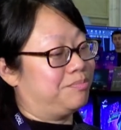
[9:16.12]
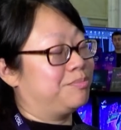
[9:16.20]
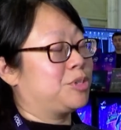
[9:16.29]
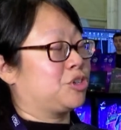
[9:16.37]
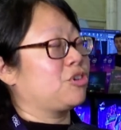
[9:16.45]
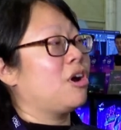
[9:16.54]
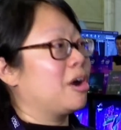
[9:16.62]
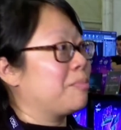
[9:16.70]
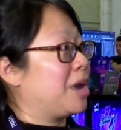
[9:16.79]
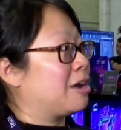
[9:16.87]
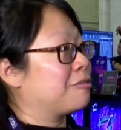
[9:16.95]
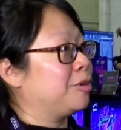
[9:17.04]
strong,
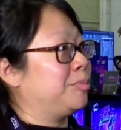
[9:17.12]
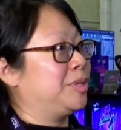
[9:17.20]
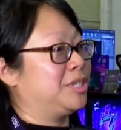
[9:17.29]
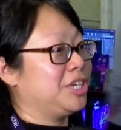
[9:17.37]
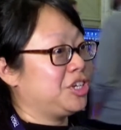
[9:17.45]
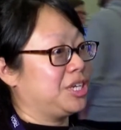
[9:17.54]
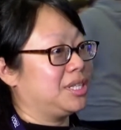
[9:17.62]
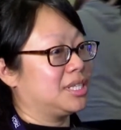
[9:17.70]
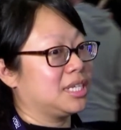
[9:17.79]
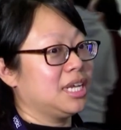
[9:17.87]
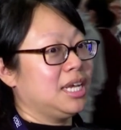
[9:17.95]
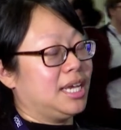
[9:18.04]
powerful
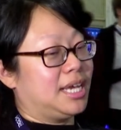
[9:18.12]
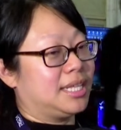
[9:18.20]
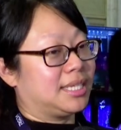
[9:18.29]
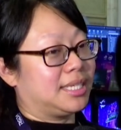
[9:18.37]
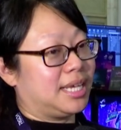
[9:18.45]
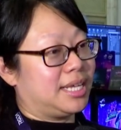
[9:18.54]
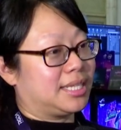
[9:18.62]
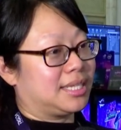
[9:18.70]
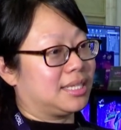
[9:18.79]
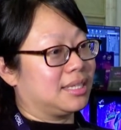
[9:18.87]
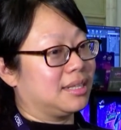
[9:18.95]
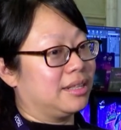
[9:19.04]
positions,
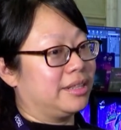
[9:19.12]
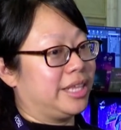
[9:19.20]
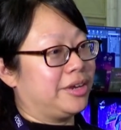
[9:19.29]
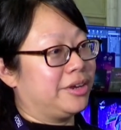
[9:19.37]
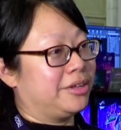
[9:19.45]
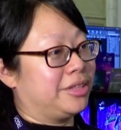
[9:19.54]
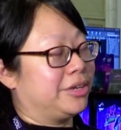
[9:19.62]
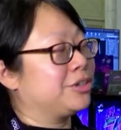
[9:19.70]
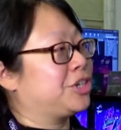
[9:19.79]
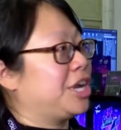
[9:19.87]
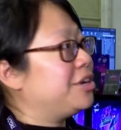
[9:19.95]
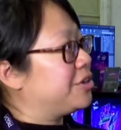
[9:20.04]
it's their
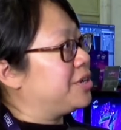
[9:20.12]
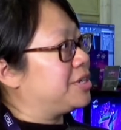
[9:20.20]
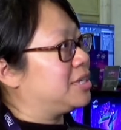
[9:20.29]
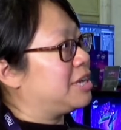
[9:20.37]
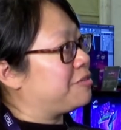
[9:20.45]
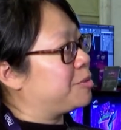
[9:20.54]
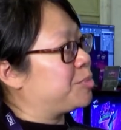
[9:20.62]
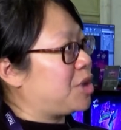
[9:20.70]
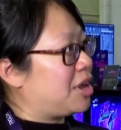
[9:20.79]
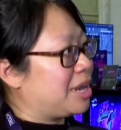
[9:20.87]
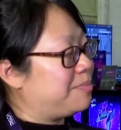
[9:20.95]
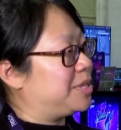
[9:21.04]
gender is never
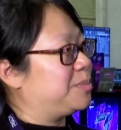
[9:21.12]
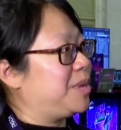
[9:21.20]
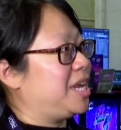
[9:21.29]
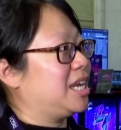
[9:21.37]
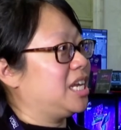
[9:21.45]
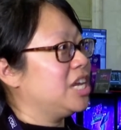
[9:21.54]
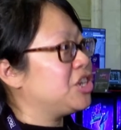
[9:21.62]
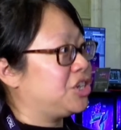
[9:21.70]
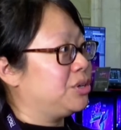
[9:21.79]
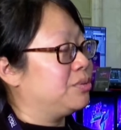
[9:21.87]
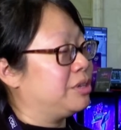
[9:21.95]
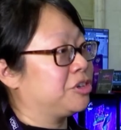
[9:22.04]
brought up as being an
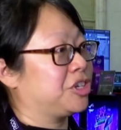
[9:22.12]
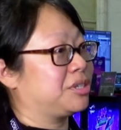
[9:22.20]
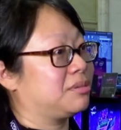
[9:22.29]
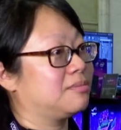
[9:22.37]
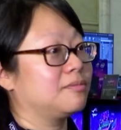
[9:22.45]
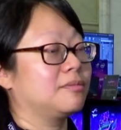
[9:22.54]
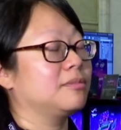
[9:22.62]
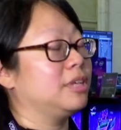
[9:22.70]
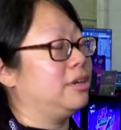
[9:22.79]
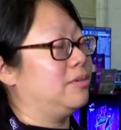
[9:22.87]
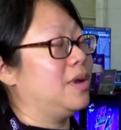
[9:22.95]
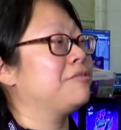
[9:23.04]
issue. They're just
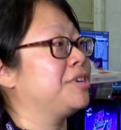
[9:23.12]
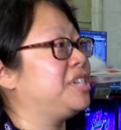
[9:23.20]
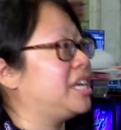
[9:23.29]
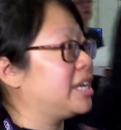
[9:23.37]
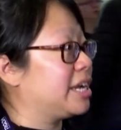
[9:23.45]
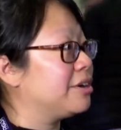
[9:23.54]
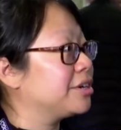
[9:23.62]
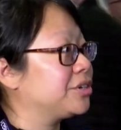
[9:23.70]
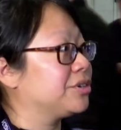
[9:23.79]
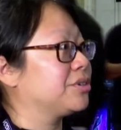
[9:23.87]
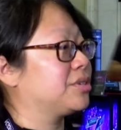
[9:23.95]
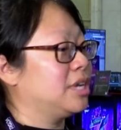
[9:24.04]
everyday
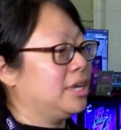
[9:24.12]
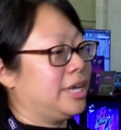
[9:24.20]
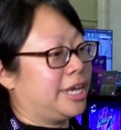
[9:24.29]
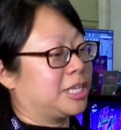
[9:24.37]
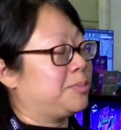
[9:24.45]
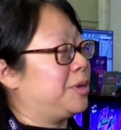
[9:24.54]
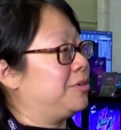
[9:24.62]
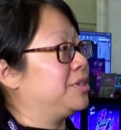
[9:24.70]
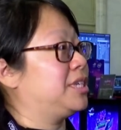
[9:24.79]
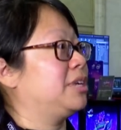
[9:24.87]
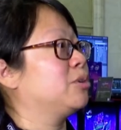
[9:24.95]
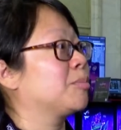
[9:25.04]
characters
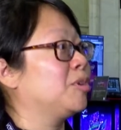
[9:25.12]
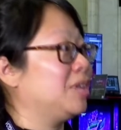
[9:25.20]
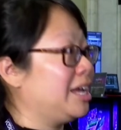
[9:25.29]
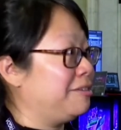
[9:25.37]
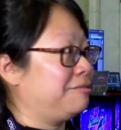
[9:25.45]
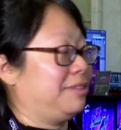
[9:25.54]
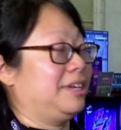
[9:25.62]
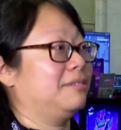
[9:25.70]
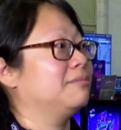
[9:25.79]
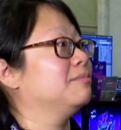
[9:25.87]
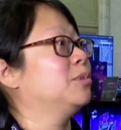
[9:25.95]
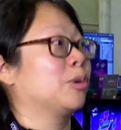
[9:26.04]
experiencing normal life like
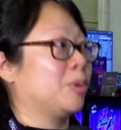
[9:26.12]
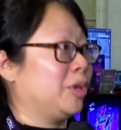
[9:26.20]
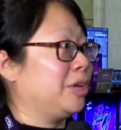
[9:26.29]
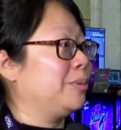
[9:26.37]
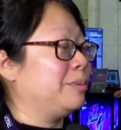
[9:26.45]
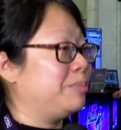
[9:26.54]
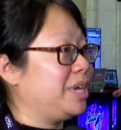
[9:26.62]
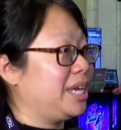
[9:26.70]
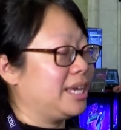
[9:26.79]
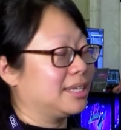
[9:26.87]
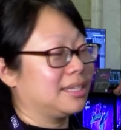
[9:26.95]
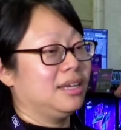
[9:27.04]
normal human
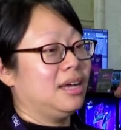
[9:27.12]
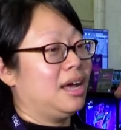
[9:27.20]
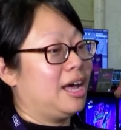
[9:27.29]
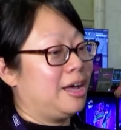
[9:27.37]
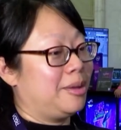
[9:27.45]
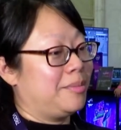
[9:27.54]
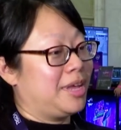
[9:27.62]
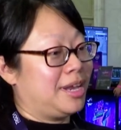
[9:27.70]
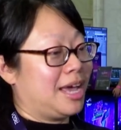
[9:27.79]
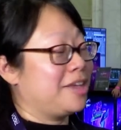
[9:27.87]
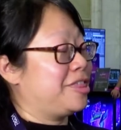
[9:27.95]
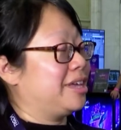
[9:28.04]
beings, and
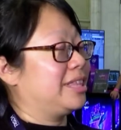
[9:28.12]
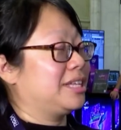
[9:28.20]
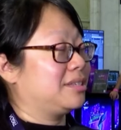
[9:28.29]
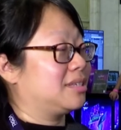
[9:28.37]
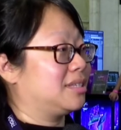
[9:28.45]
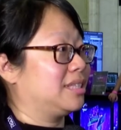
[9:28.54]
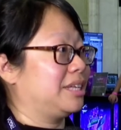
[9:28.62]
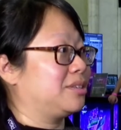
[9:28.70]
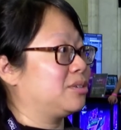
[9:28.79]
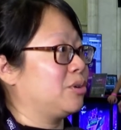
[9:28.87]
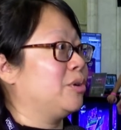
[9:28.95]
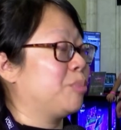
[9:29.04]
I think that's
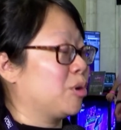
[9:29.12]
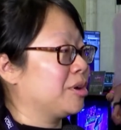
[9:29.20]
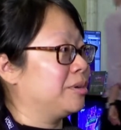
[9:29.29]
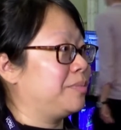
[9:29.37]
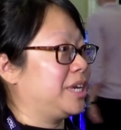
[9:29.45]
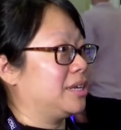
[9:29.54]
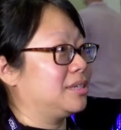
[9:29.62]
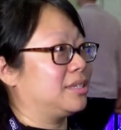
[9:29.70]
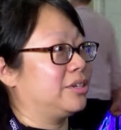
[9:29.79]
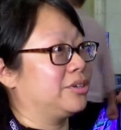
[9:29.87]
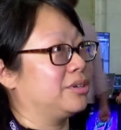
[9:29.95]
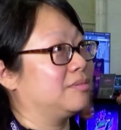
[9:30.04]
so important, because
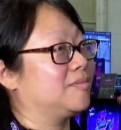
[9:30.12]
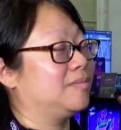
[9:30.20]
they're